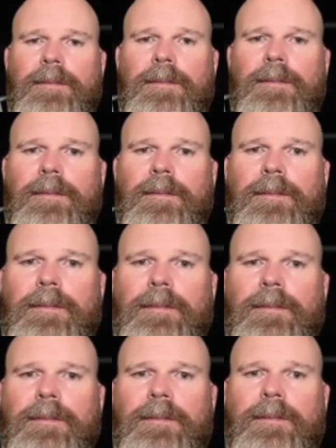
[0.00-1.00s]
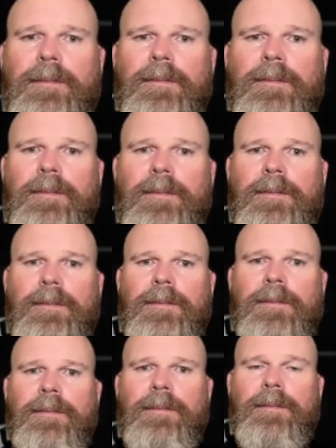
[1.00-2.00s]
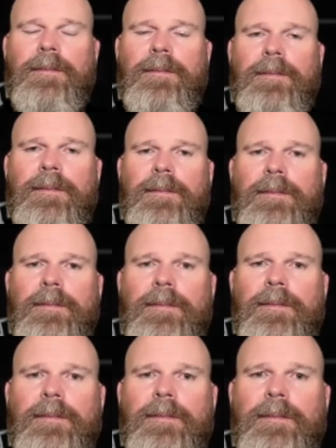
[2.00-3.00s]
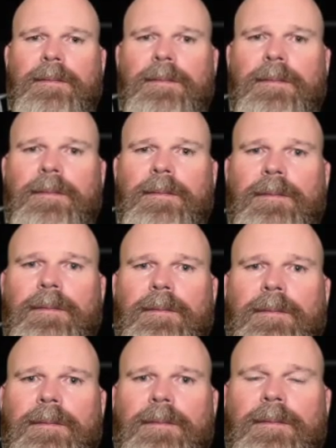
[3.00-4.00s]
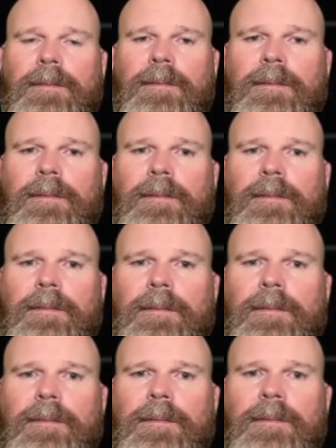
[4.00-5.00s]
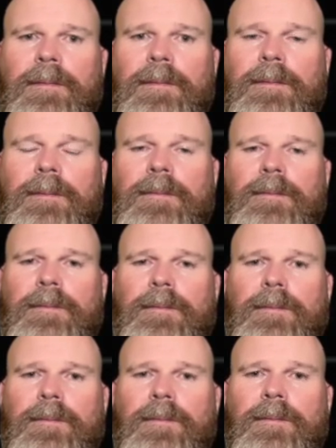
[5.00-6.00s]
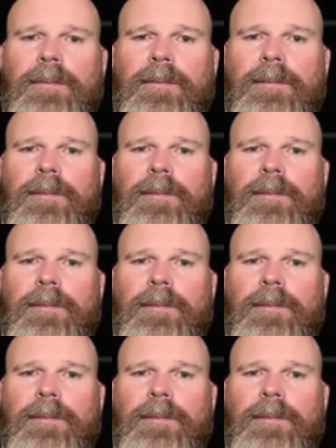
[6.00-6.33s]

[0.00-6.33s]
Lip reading: [no speech]